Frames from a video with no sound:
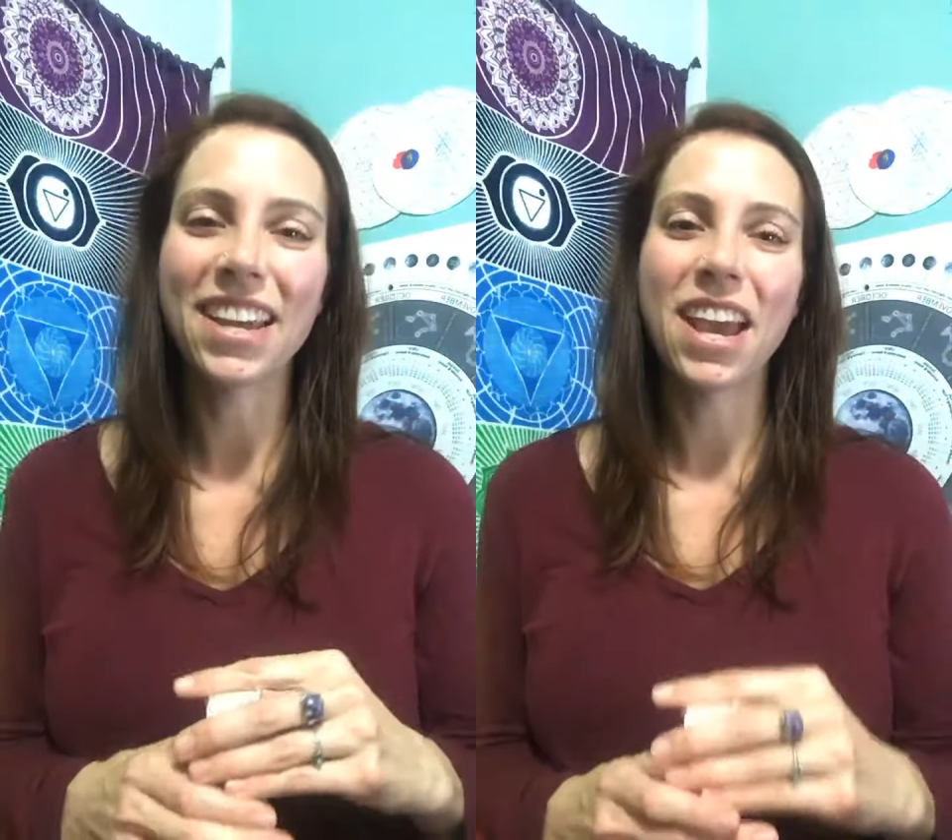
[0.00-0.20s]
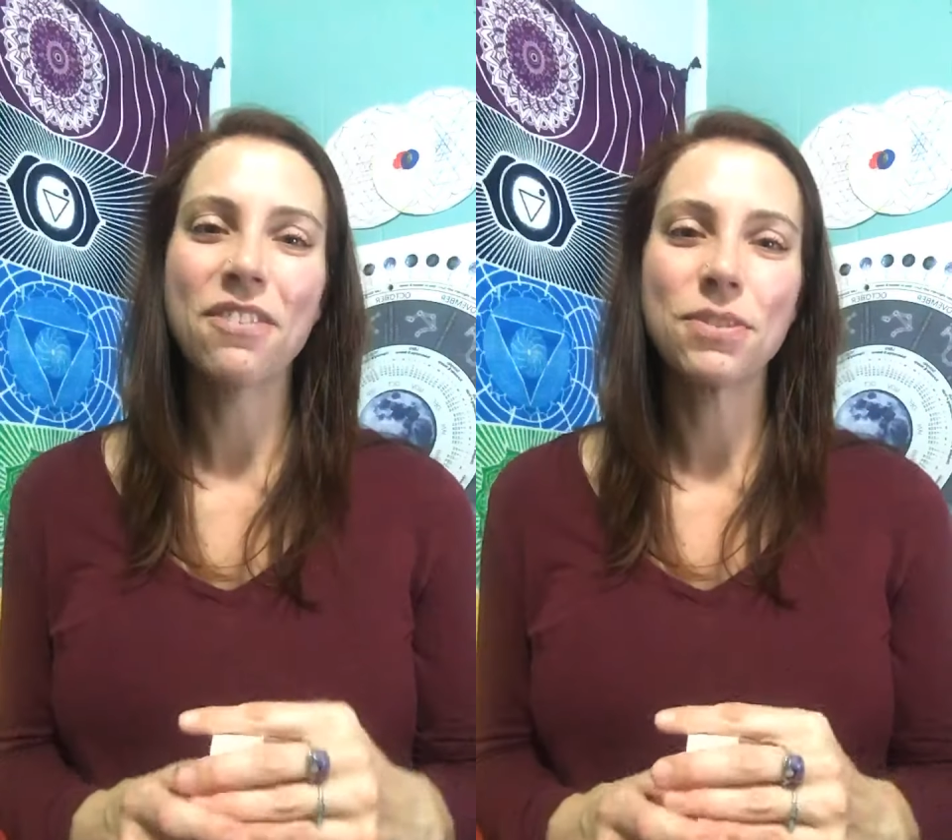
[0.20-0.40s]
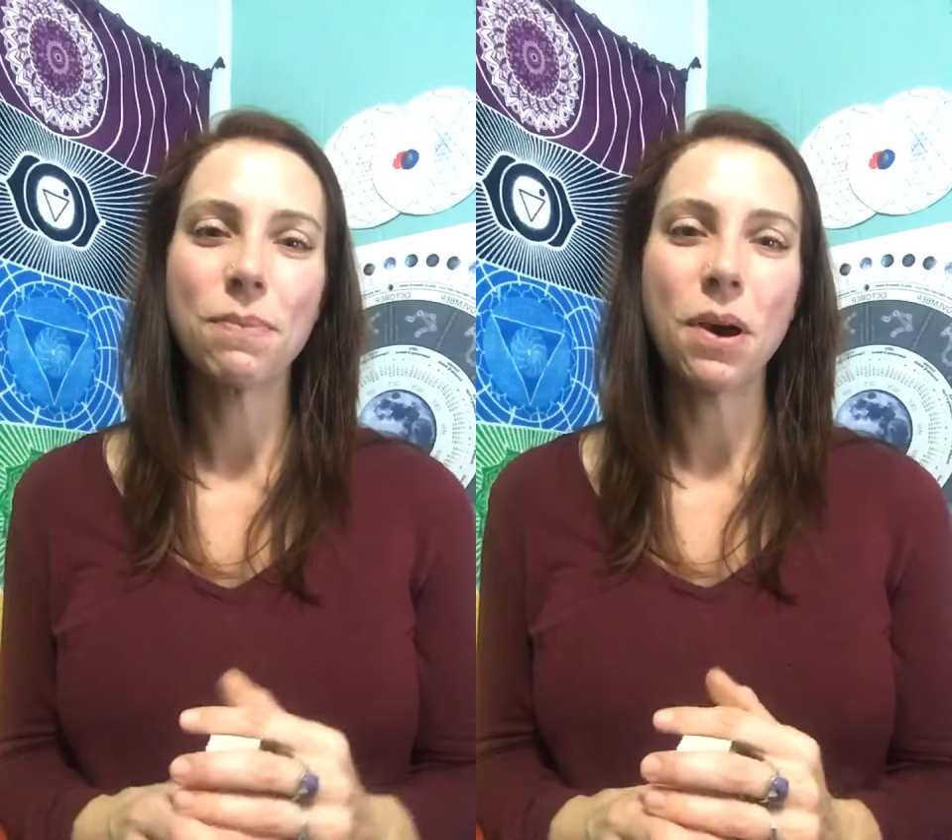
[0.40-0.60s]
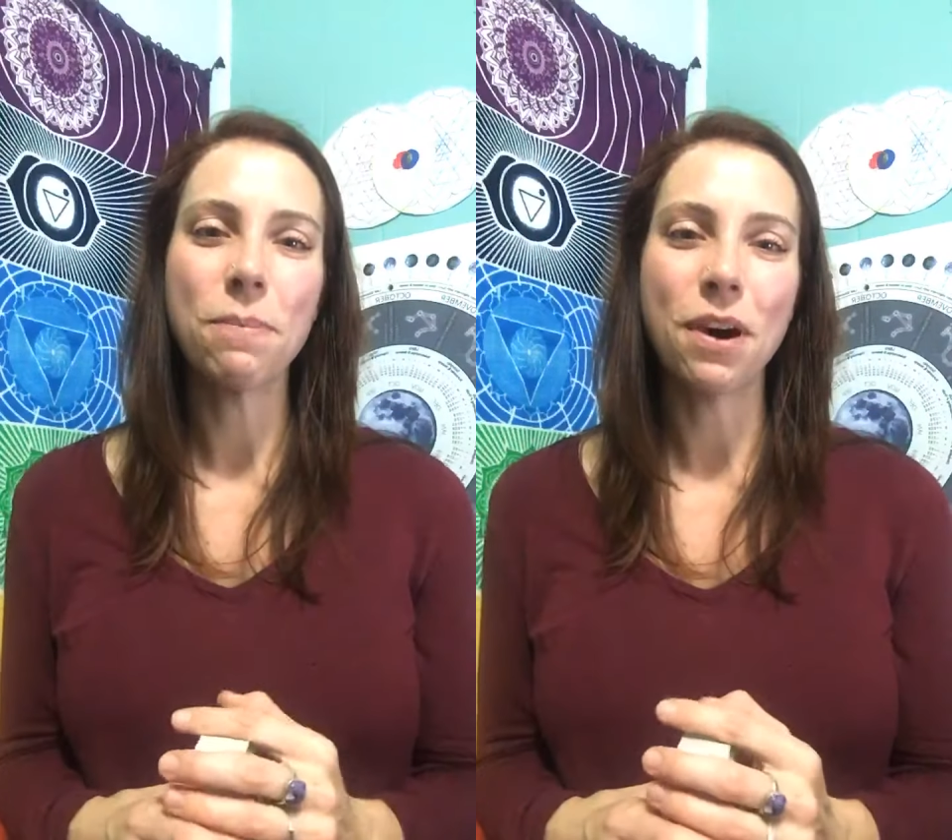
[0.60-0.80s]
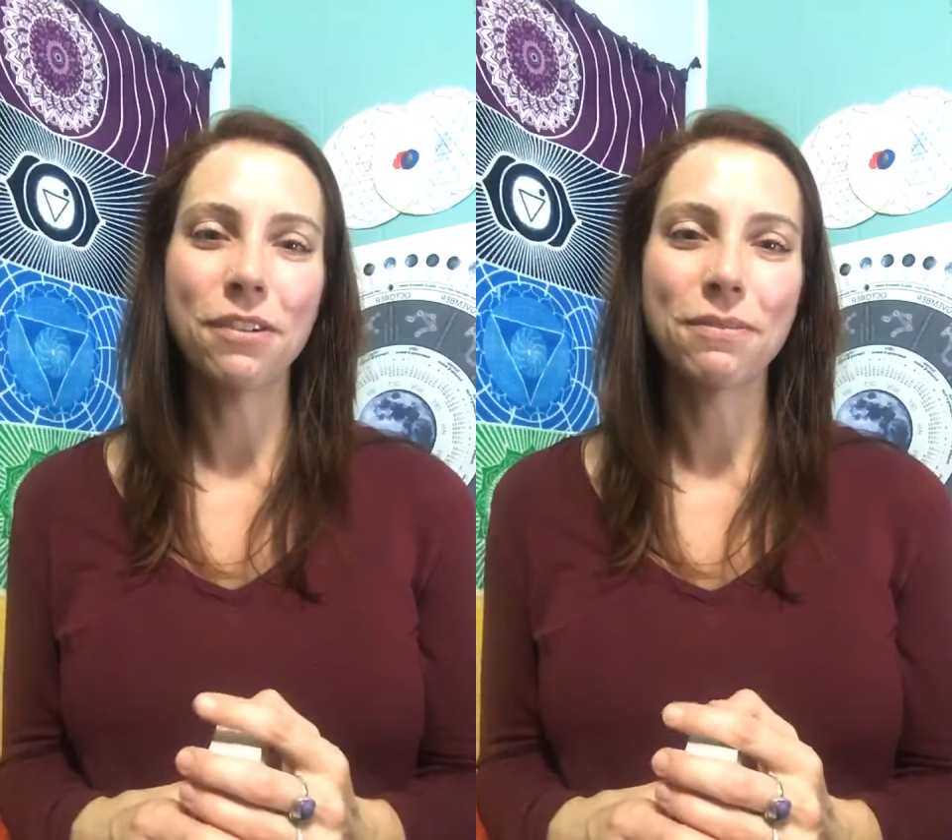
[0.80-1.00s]
I have to
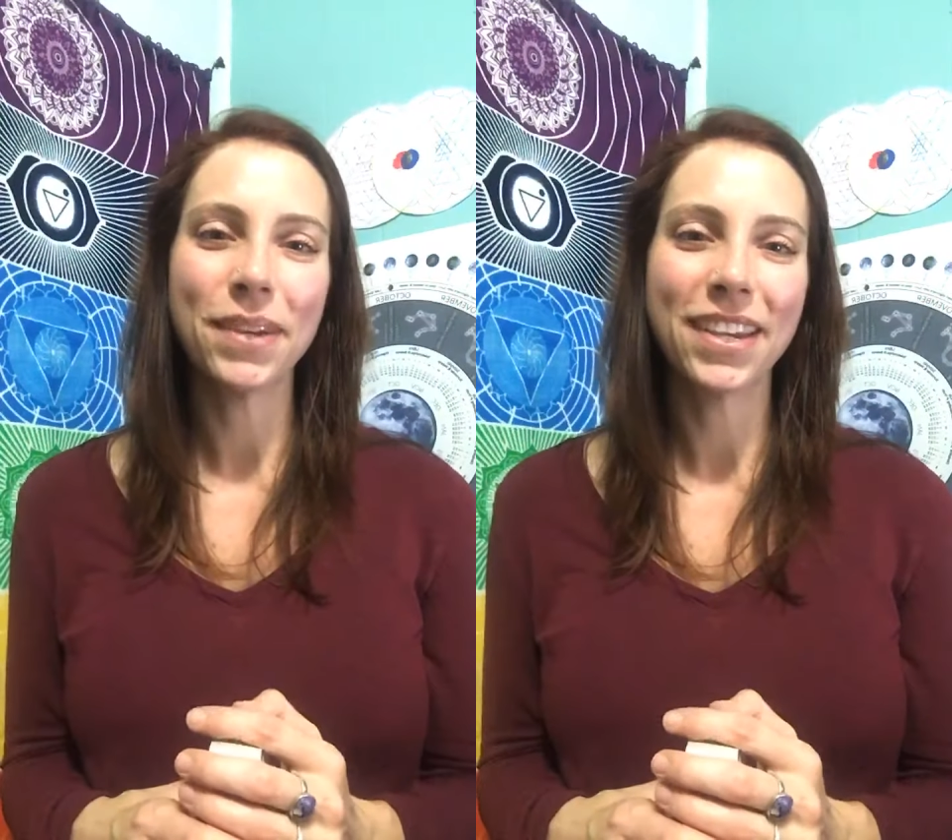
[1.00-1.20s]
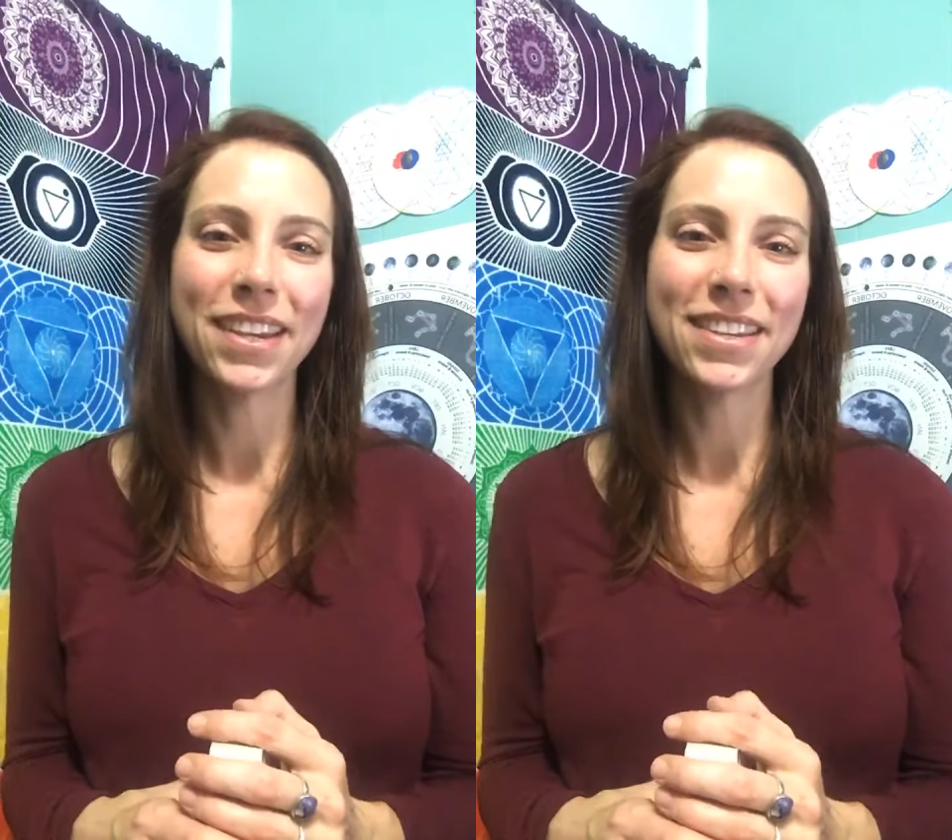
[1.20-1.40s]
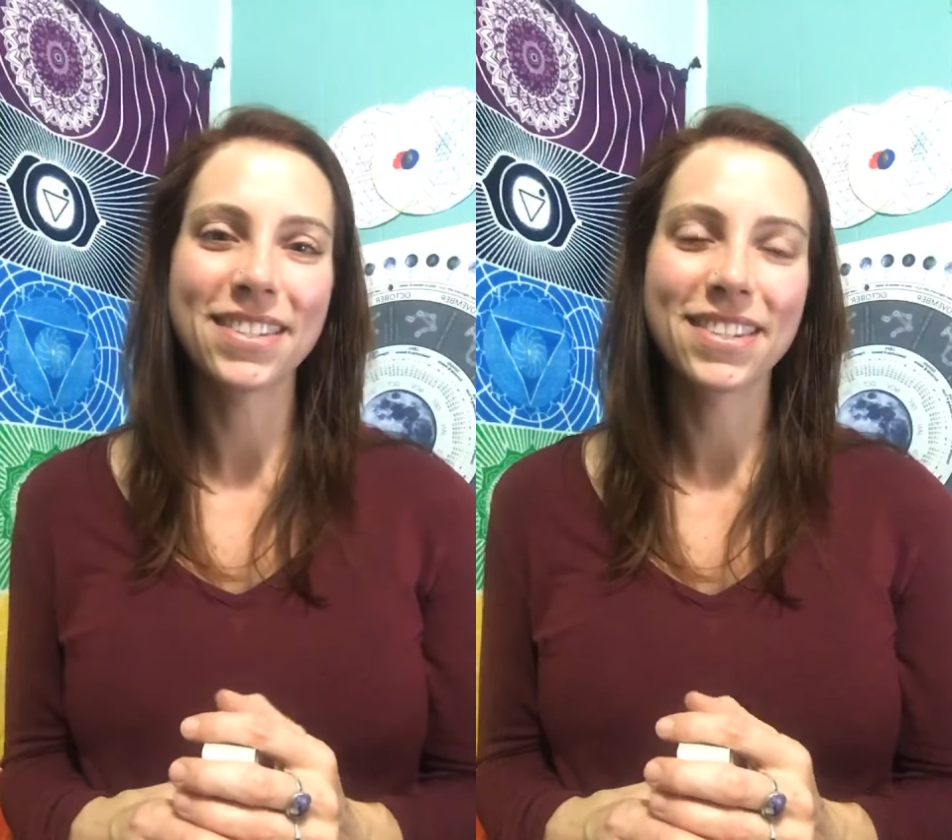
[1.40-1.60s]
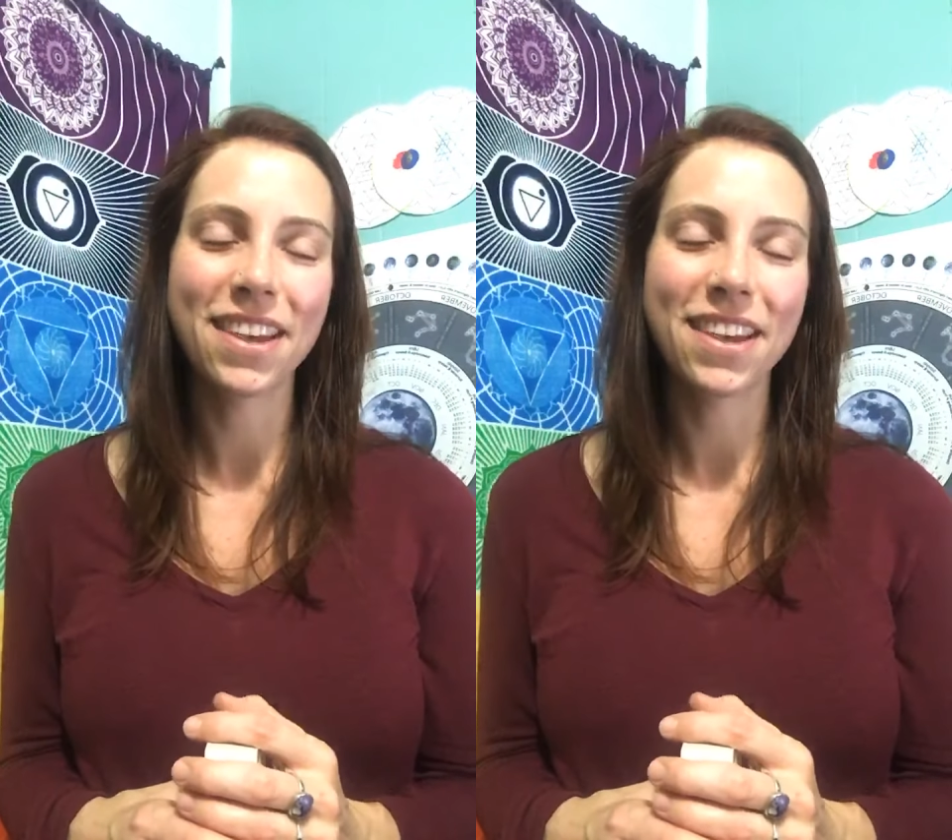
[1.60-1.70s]
pop off because